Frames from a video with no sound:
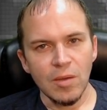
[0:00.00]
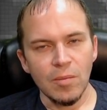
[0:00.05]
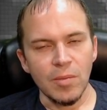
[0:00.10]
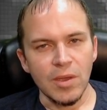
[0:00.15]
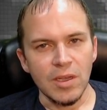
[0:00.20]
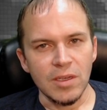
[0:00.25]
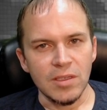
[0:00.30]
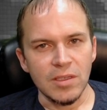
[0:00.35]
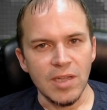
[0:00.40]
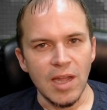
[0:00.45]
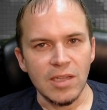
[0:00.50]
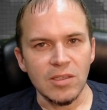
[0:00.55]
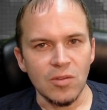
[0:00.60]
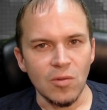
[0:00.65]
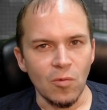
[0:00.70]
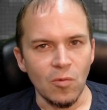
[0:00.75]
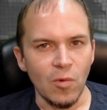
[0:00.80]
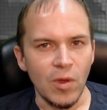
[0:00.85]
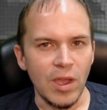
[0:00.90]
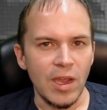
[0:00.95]
because that's
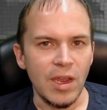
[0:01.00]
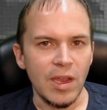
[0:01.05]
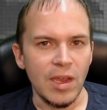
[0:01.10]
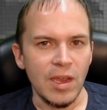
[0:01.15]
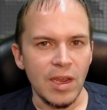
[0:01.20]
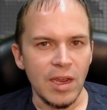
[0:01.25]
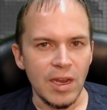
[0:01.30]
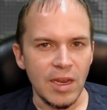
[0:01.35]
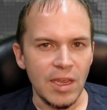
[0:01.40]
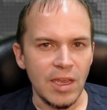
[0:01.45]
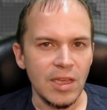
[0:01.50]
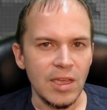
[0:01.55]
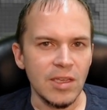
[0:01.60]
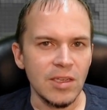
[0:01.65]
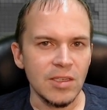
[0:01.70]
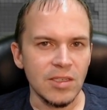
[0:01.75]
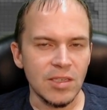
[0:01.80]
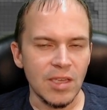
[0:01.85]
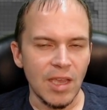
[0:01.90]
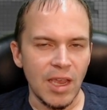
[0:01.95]
the way it
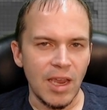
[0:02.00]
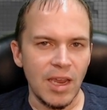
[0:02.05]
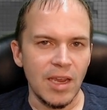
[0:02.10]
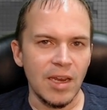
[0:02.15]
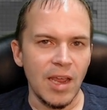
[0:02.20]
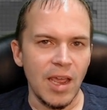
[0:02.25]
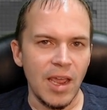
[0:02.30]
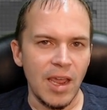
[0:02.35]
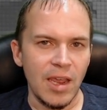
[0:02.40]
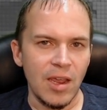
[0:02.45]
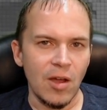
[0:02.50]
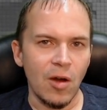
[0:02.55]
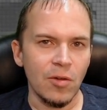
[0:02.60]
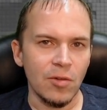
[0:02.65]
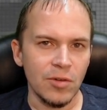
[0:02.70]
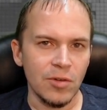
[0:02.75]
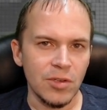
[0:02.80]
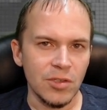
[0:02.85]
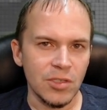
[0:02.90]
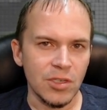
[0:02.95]
is in a
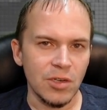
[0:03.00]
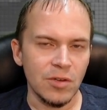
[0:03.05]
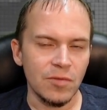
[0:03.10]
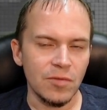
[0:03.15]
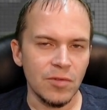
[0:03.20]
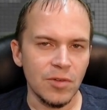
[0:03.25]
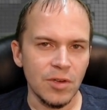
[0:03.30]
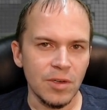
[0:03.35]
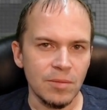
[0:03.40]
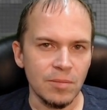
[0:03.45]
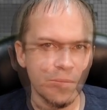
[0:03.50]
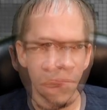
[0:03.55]
auto discovery.